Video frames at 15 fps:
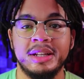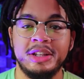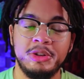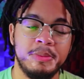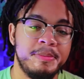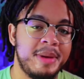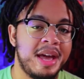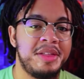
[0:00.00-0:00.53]
you
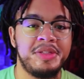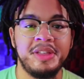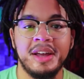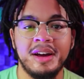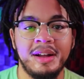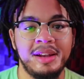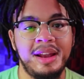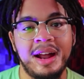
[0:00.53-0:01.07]
may think
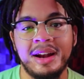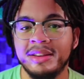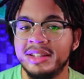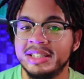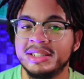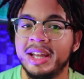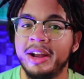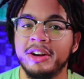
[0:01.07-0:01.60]
a lot of
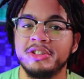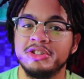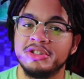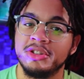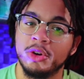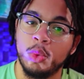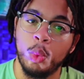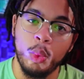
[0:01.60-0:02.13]
these characters
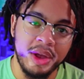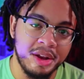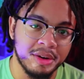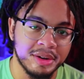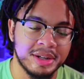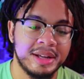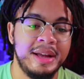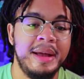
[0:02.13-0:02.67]
look
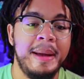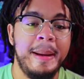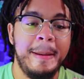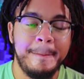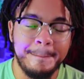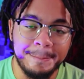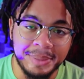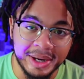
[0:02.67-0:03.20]
weird,
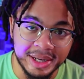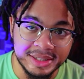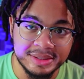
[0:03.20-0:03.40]
but